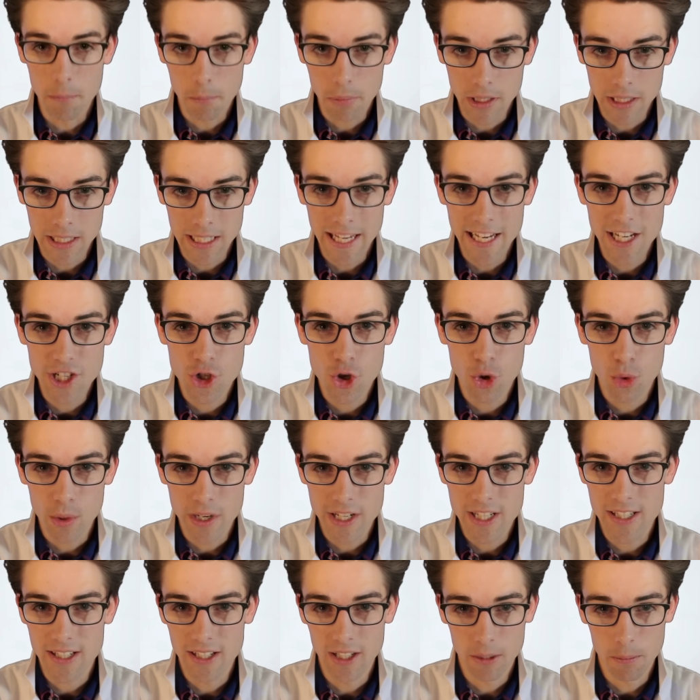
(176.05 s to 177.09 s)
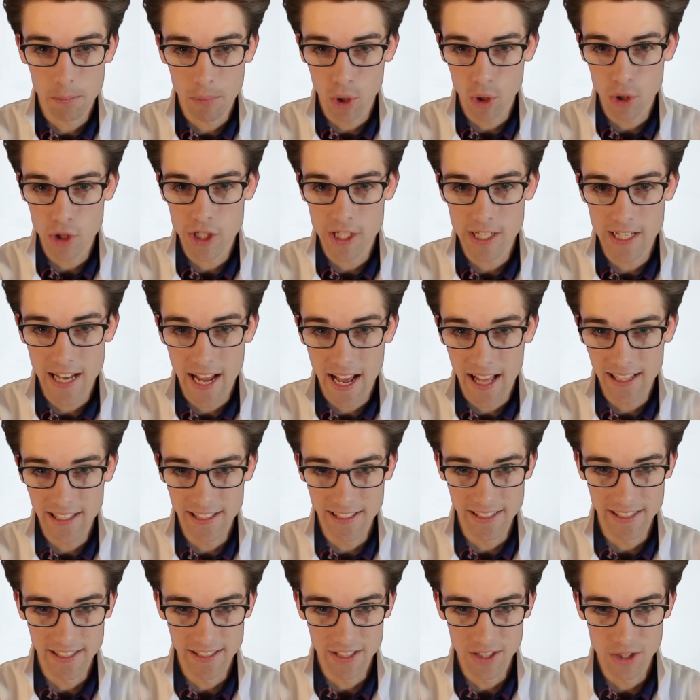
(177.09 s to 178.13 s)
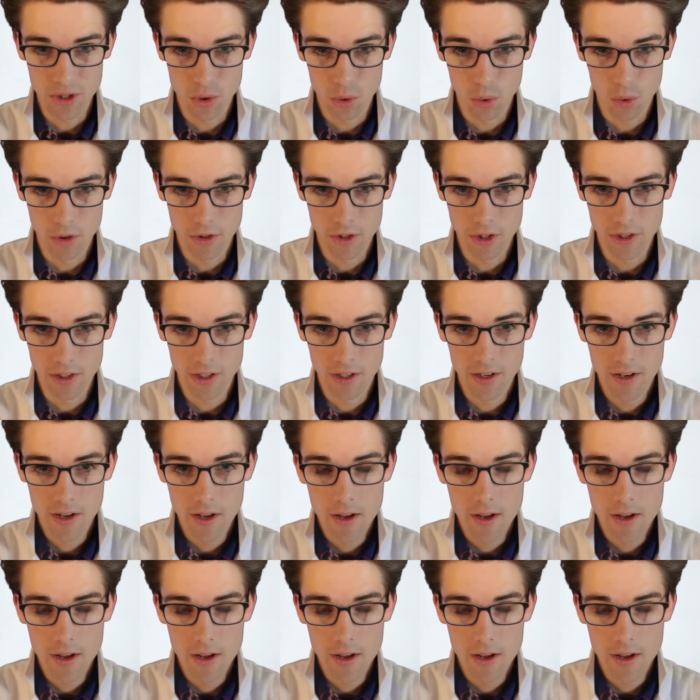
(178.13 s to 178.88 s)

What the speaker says: plagiaristic personality disorder.